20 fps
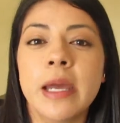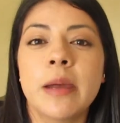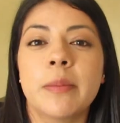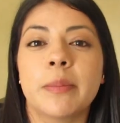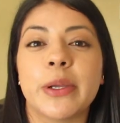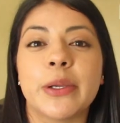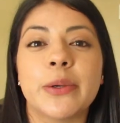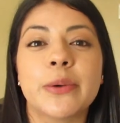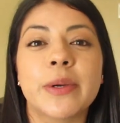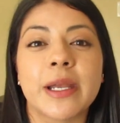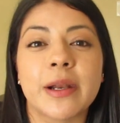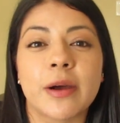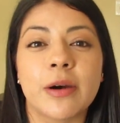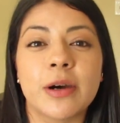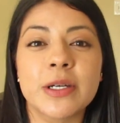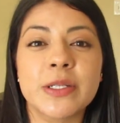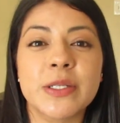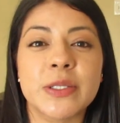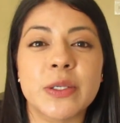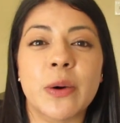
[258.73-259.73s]
But you can
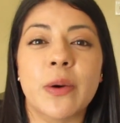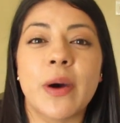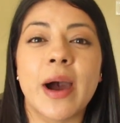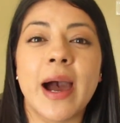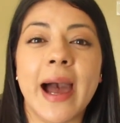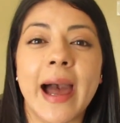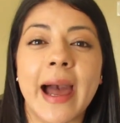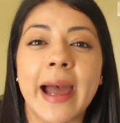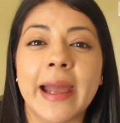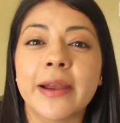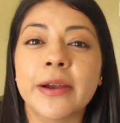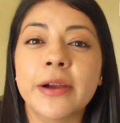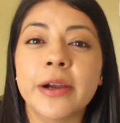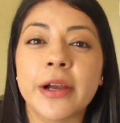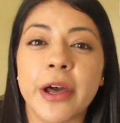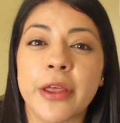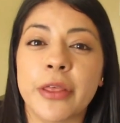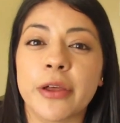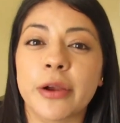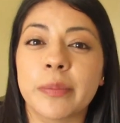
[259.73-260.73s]
also hire
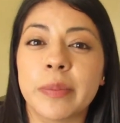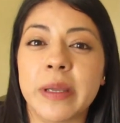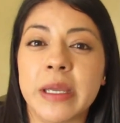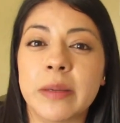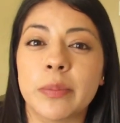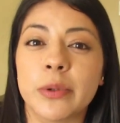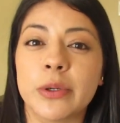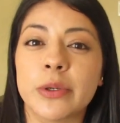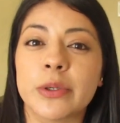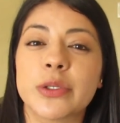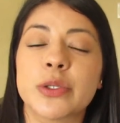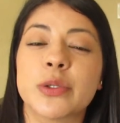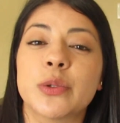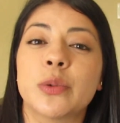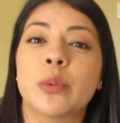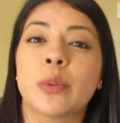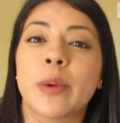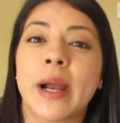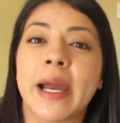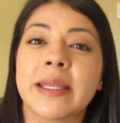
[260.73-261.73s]
other people to
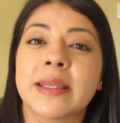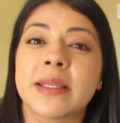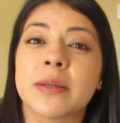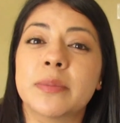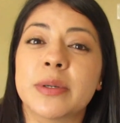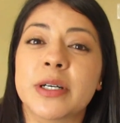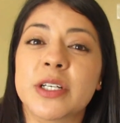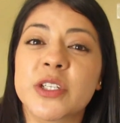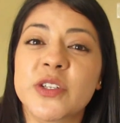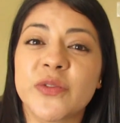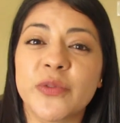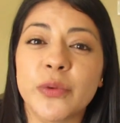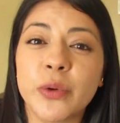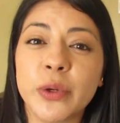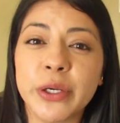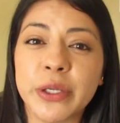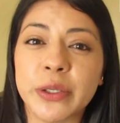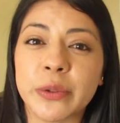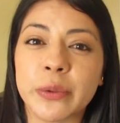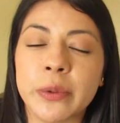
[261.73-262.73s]
write the books
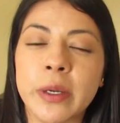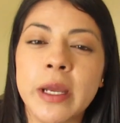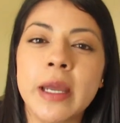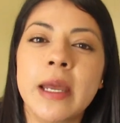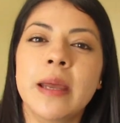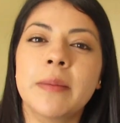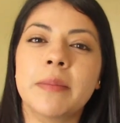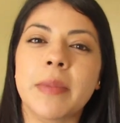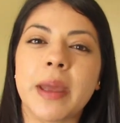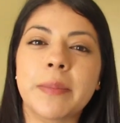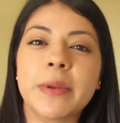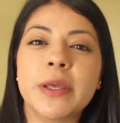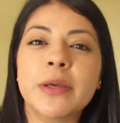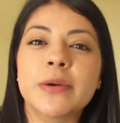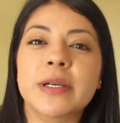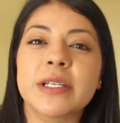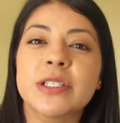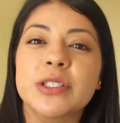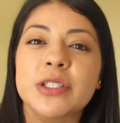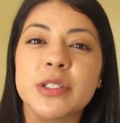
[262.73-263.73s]
for you. Maybe you
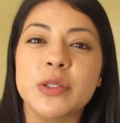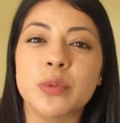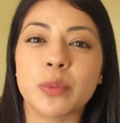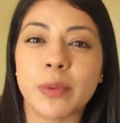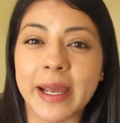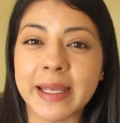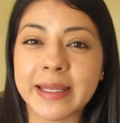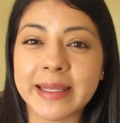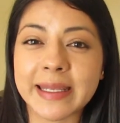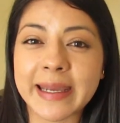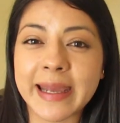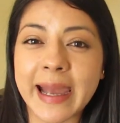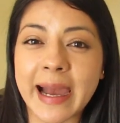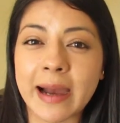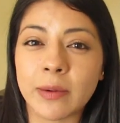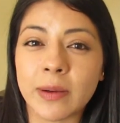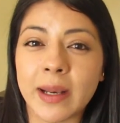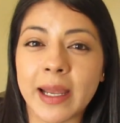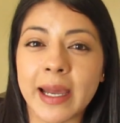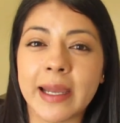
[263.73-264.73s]
can just write the
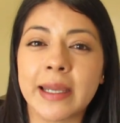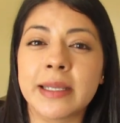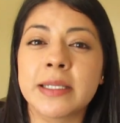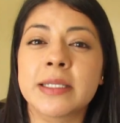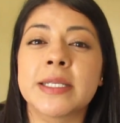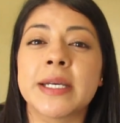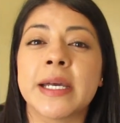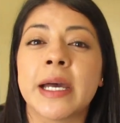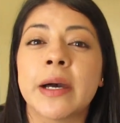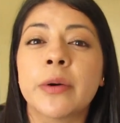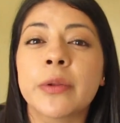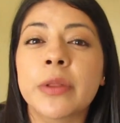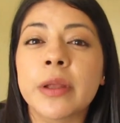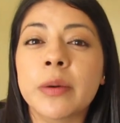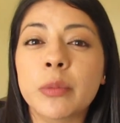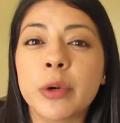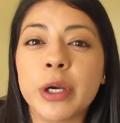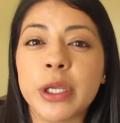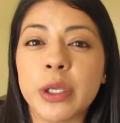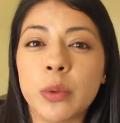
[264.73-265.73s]
outline, tell
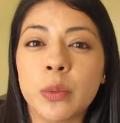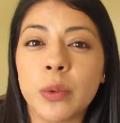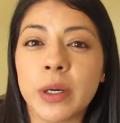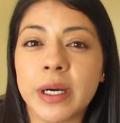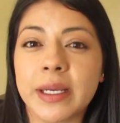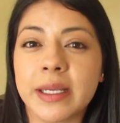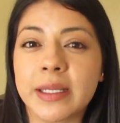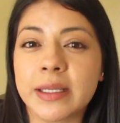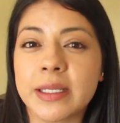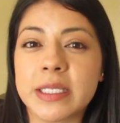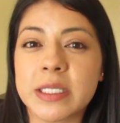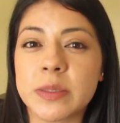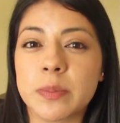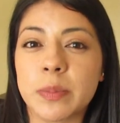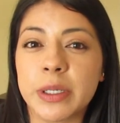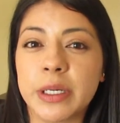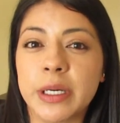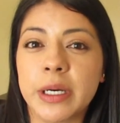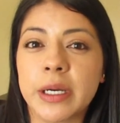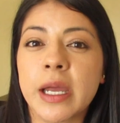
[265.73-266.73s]
them what you want in this
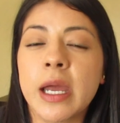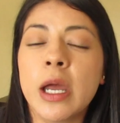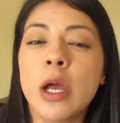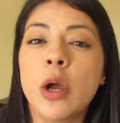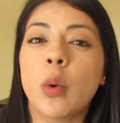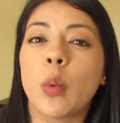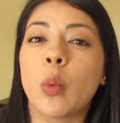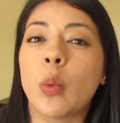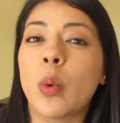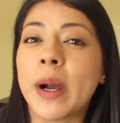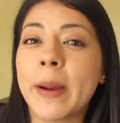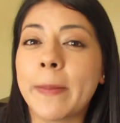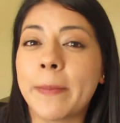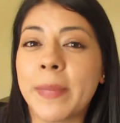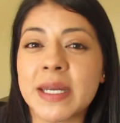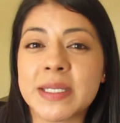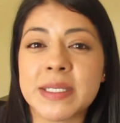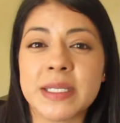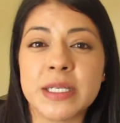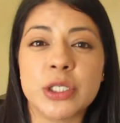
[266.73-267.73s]
book, what
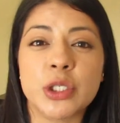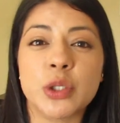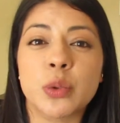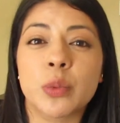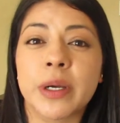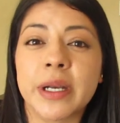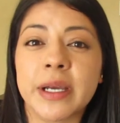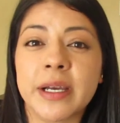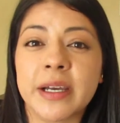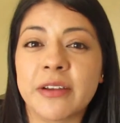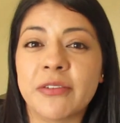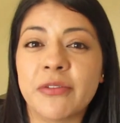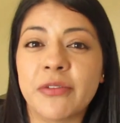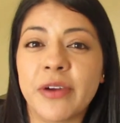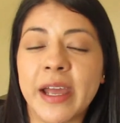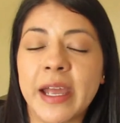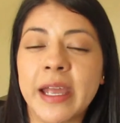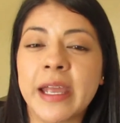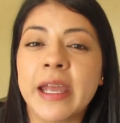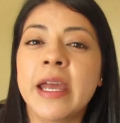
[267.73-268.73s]
message you want to
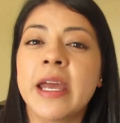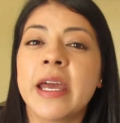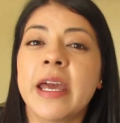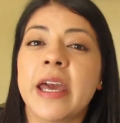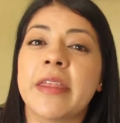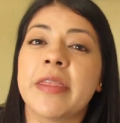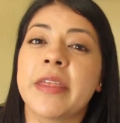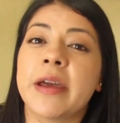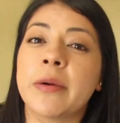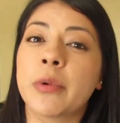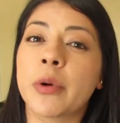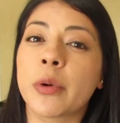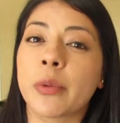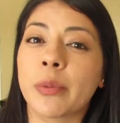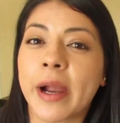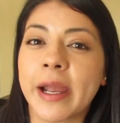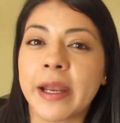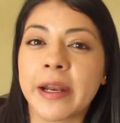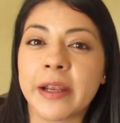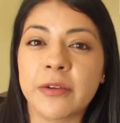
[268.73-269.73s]
convey, and they will
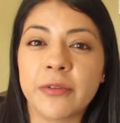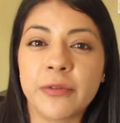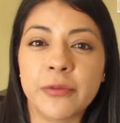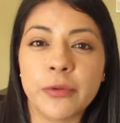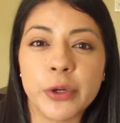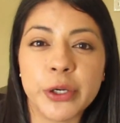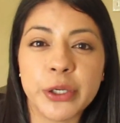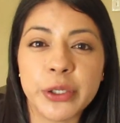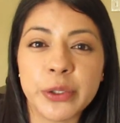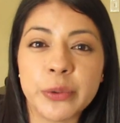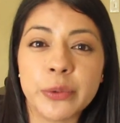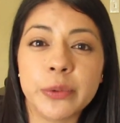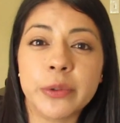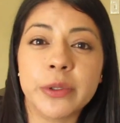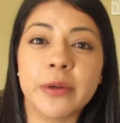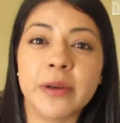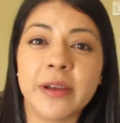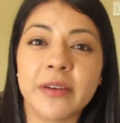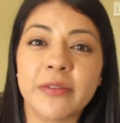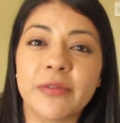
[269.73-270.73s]
write it for you.
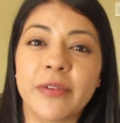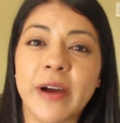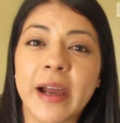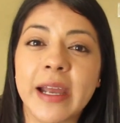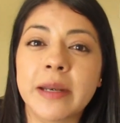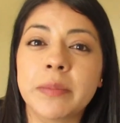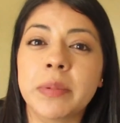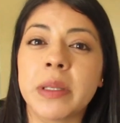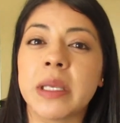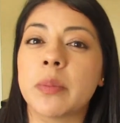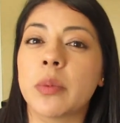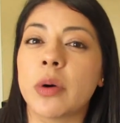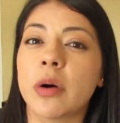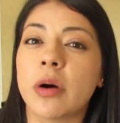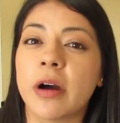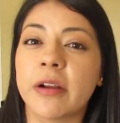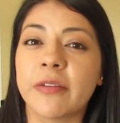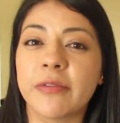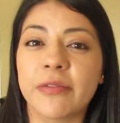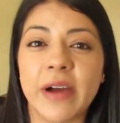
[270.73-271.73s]
You can find people
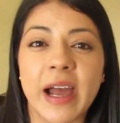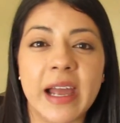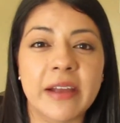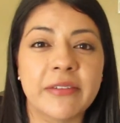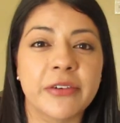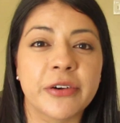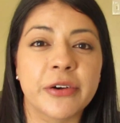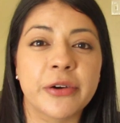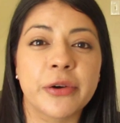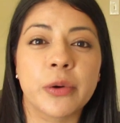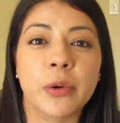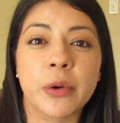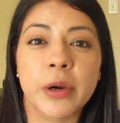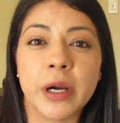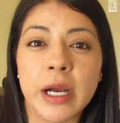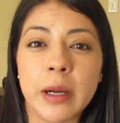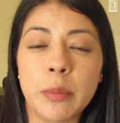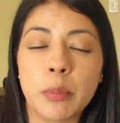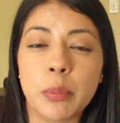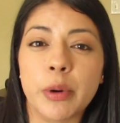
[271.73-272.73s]
on Fiverr or
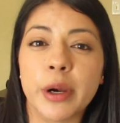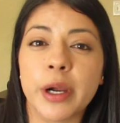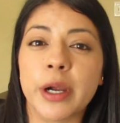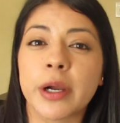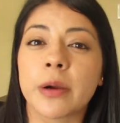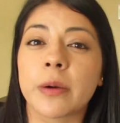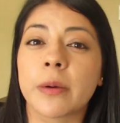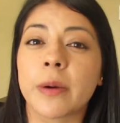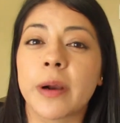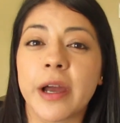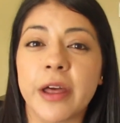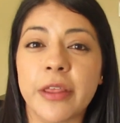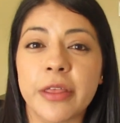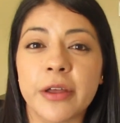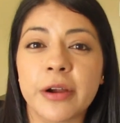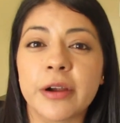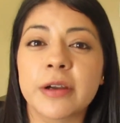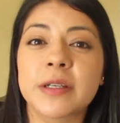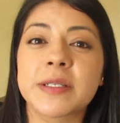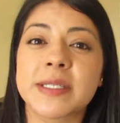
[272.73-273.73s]
Upwork or
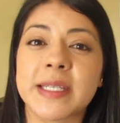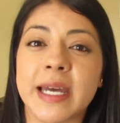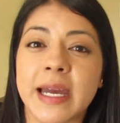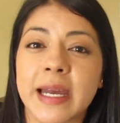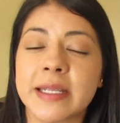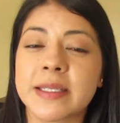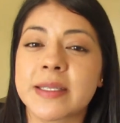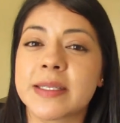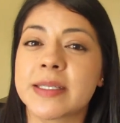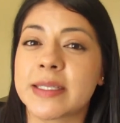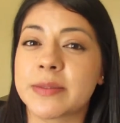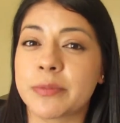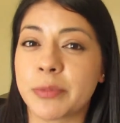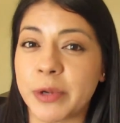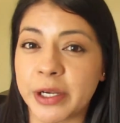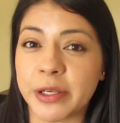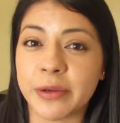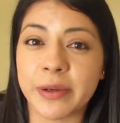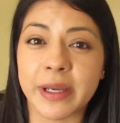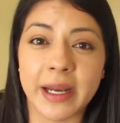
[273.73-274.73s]
other sites
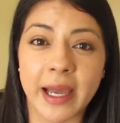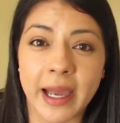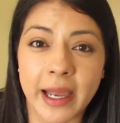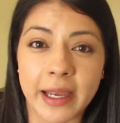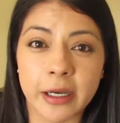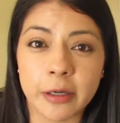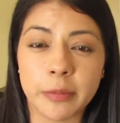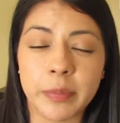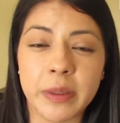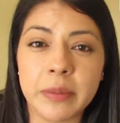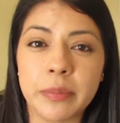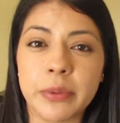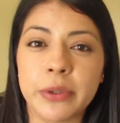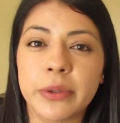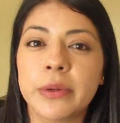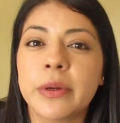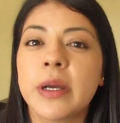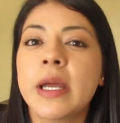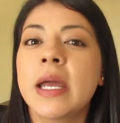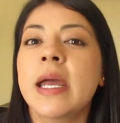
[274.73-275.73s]
where you can hire
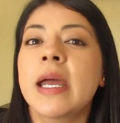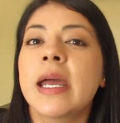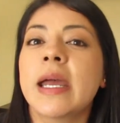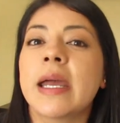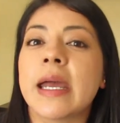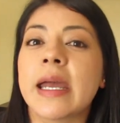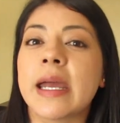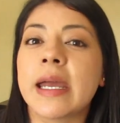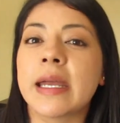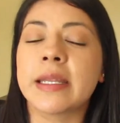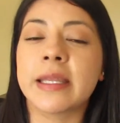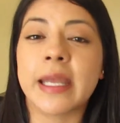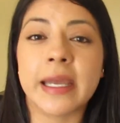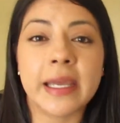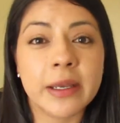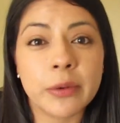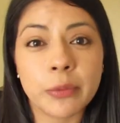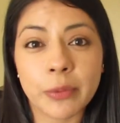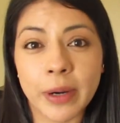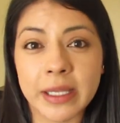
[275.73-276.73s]
people and they
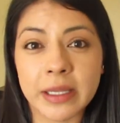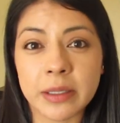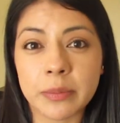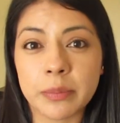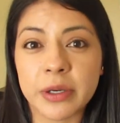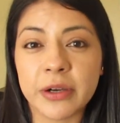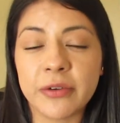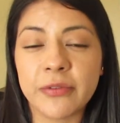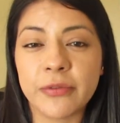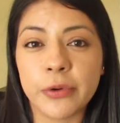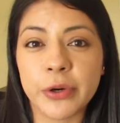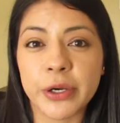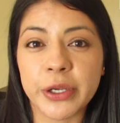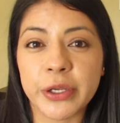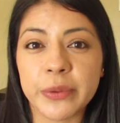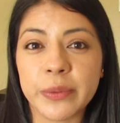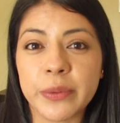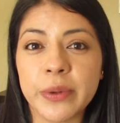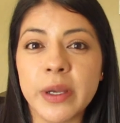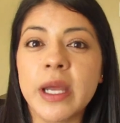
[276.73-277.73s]
can write the book for
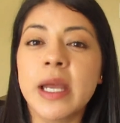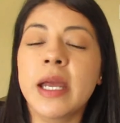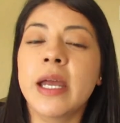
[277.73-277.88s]
you.